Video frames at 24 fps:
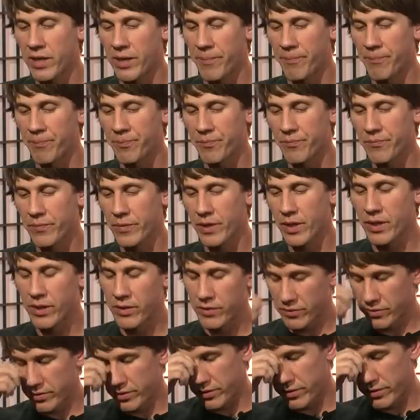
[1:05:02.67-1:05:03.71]
um, I
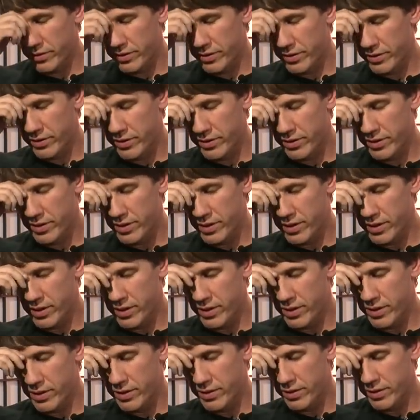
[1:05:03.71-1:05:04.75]
was,
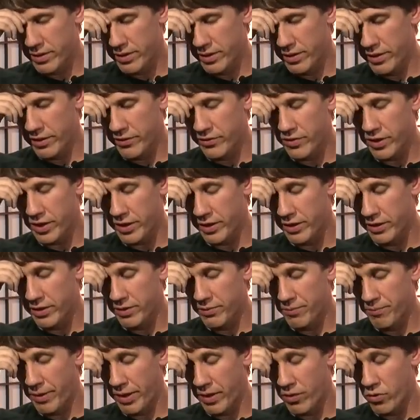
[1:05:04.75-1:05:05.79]
uh, you know, I was talking to
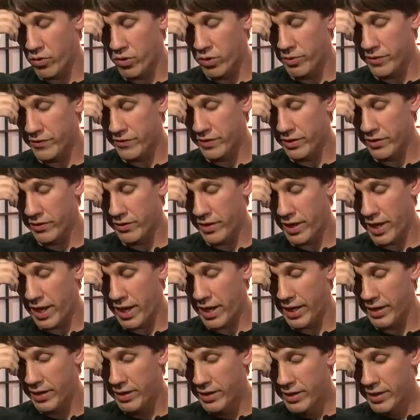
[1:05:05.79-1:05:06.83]
Ben Horowitz the other
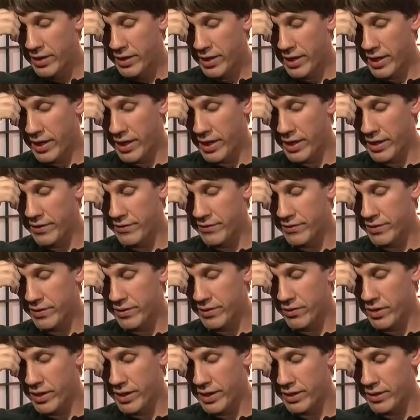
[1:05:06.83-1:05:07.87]
day, and
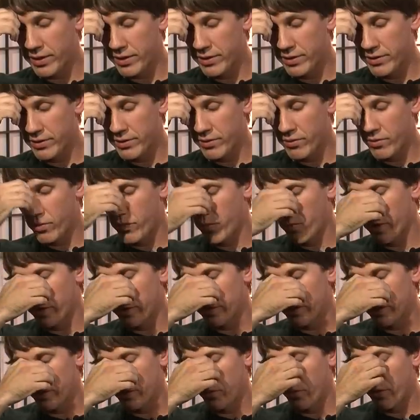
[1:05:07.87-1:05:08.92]
like one
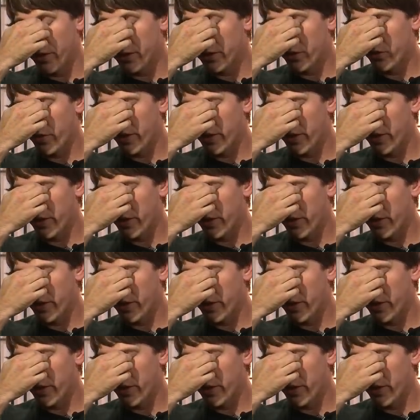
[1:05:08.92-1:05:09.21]
of the one of the